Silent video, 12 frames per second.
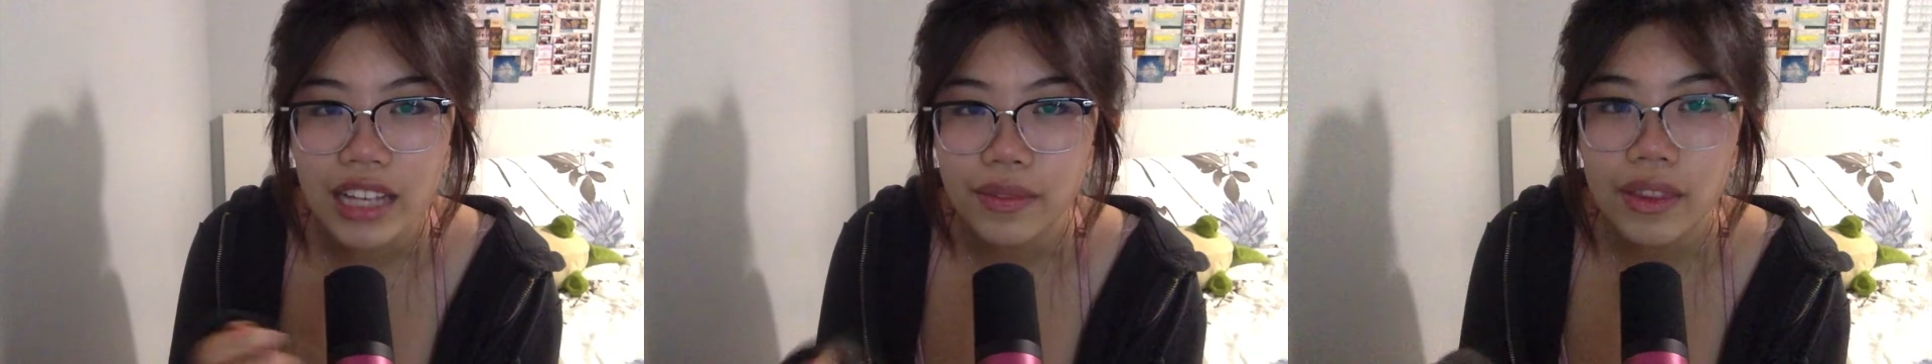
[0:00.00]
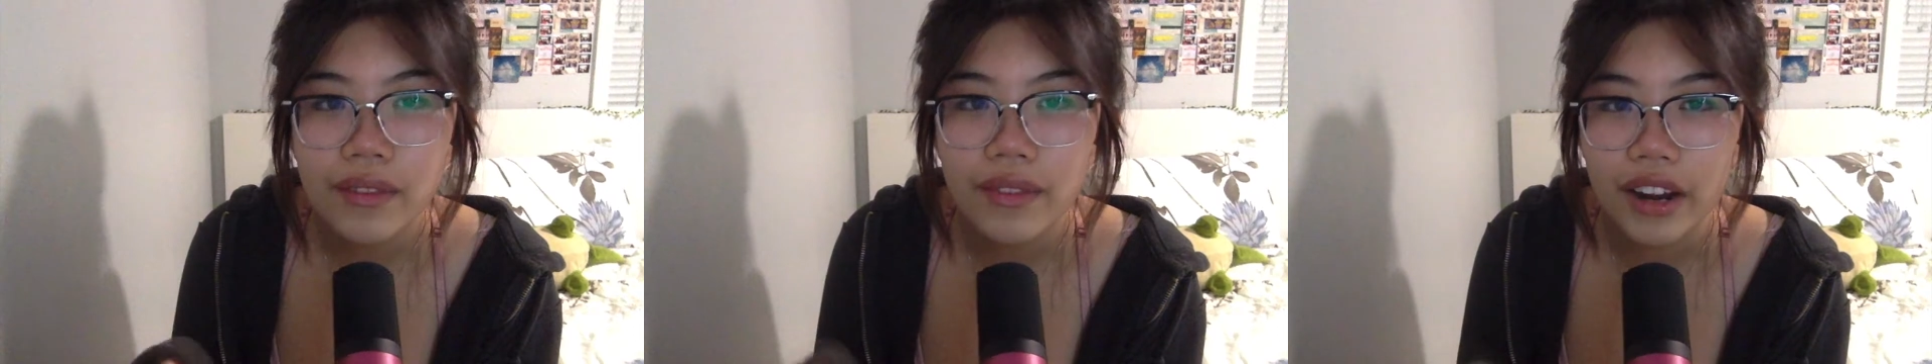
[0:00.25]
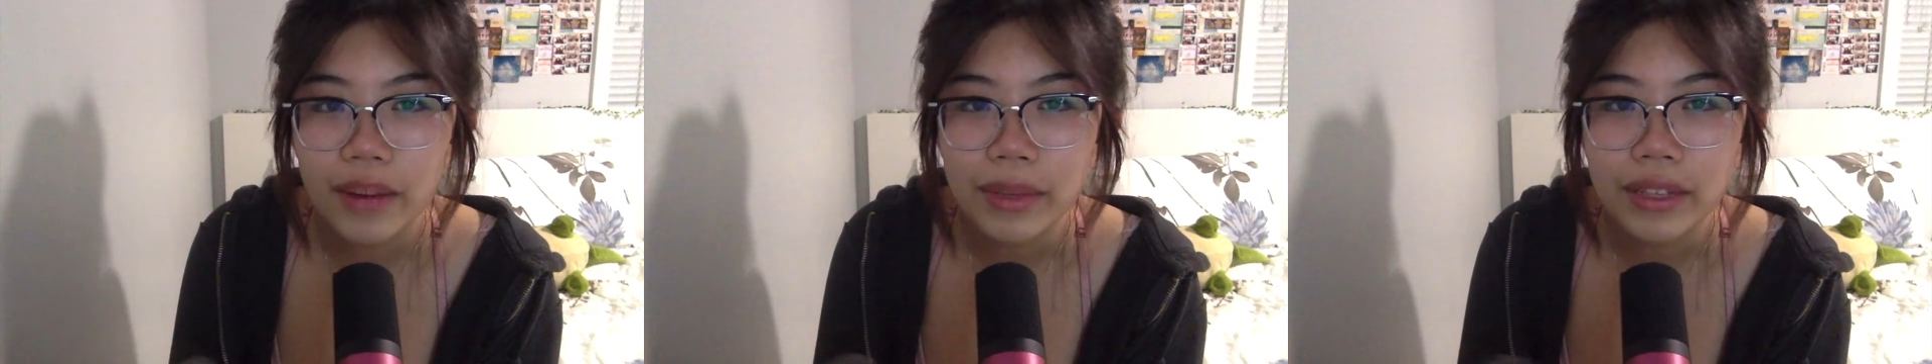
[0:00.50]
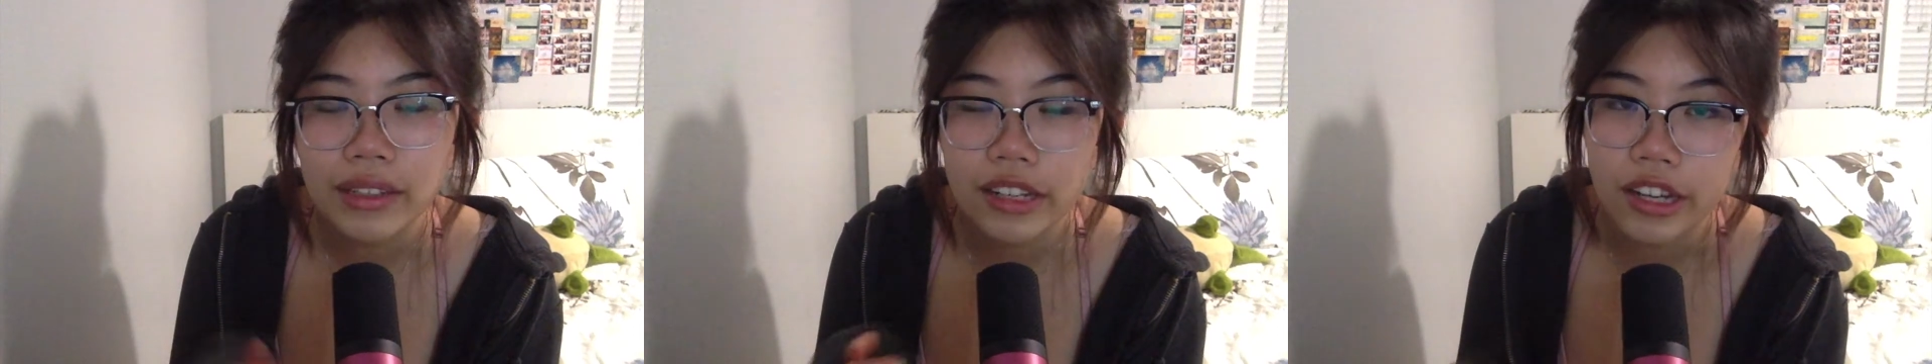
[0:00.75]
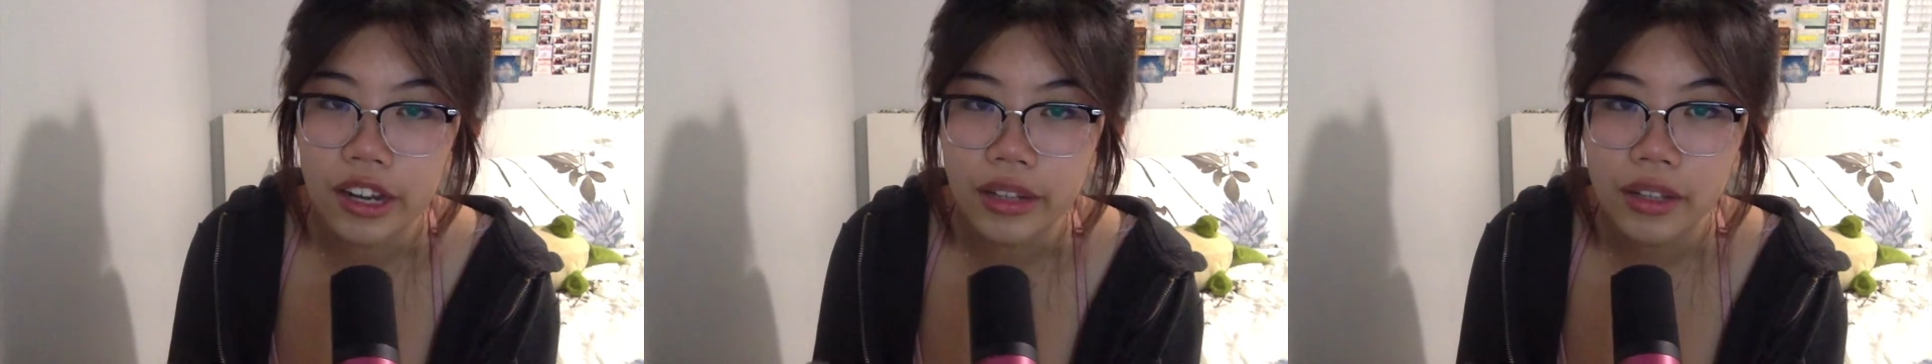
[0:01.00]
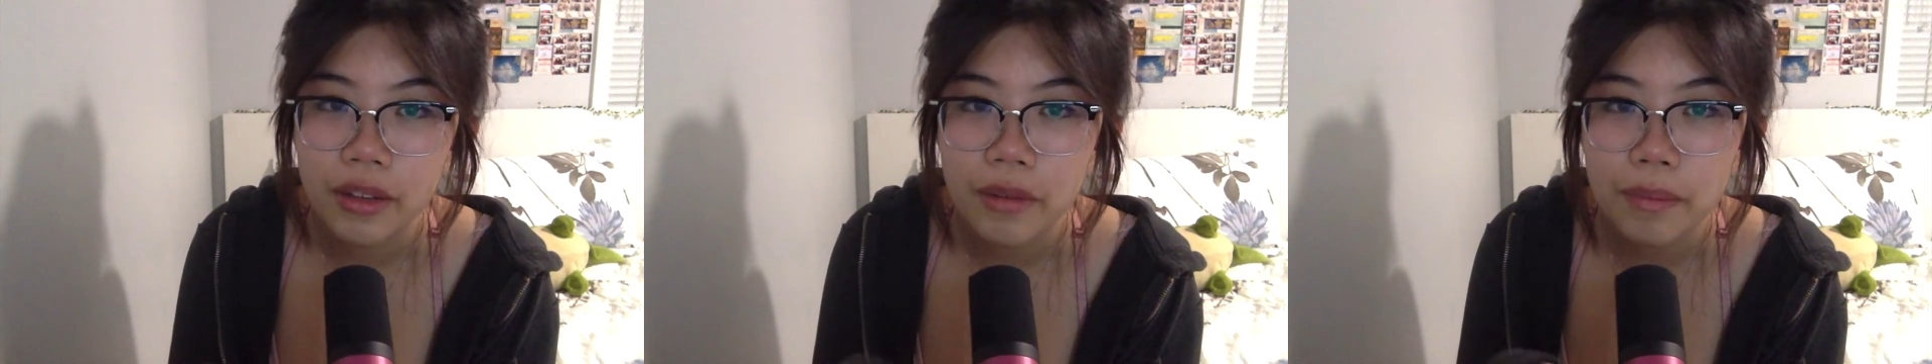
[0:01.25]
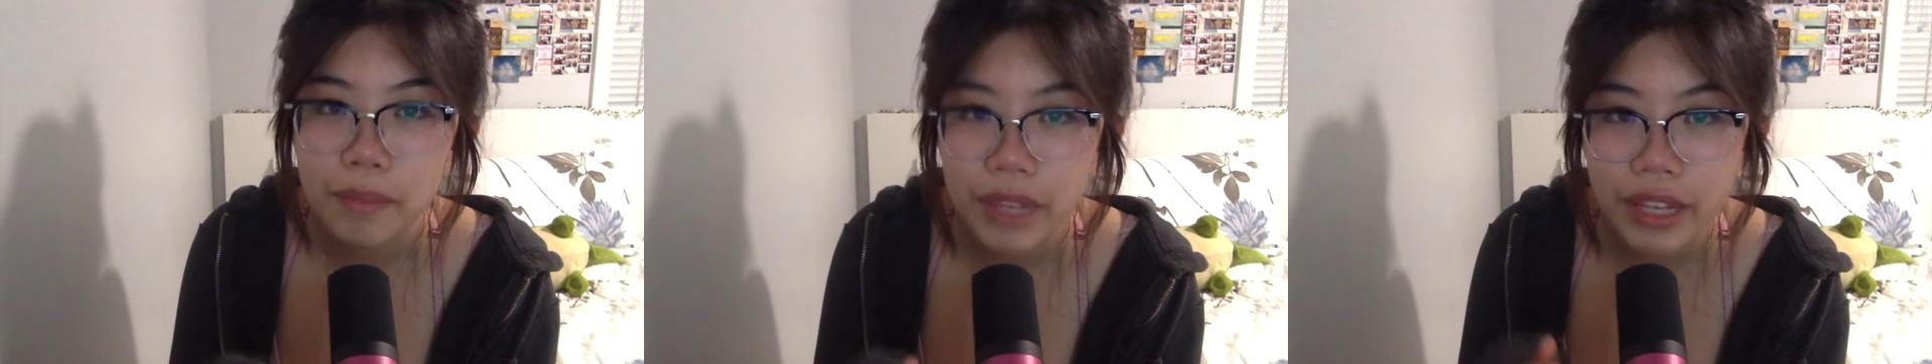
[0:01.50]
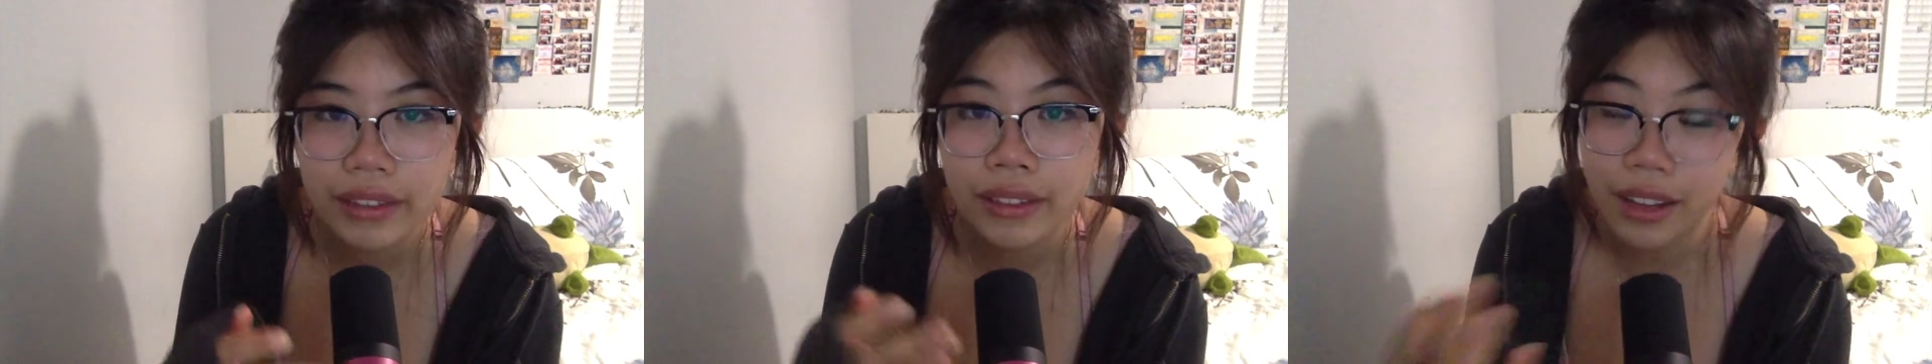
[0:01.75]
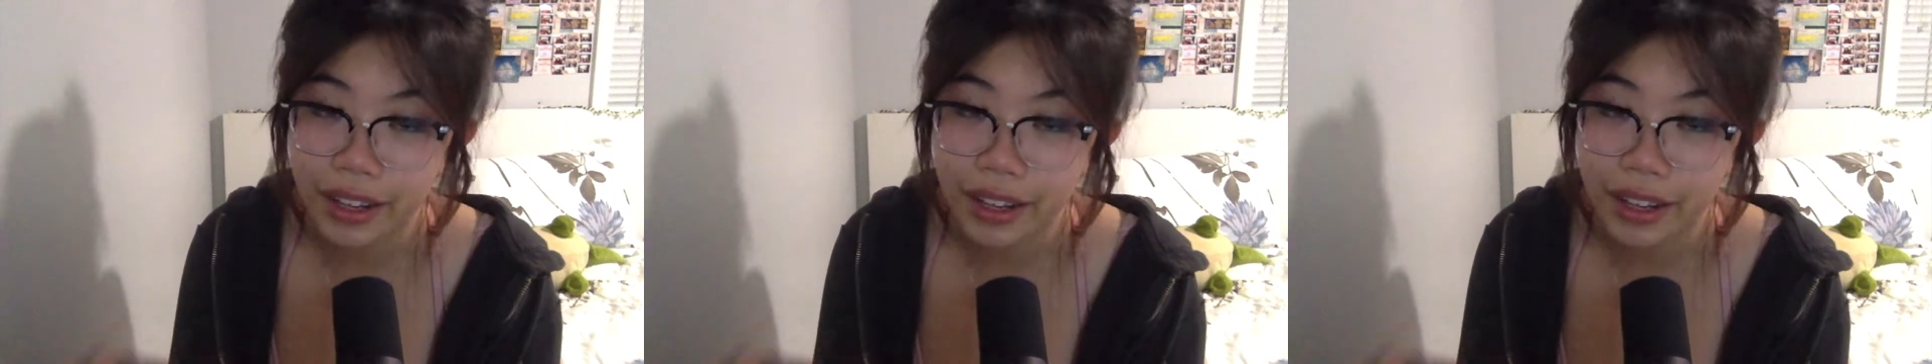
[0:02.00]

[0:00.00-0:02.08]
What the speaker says: for the environment, neon, being